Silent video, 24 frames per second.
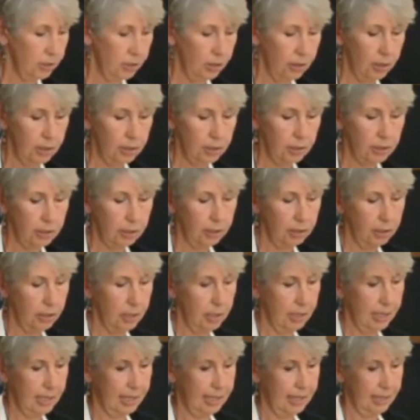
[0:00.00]
on our,
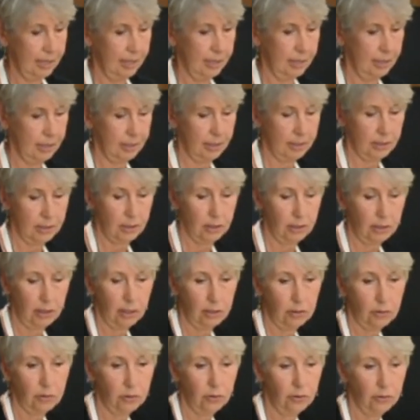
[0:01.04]
let's see, I
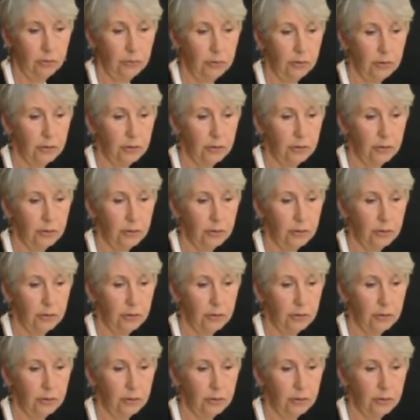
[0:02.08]
don't know if you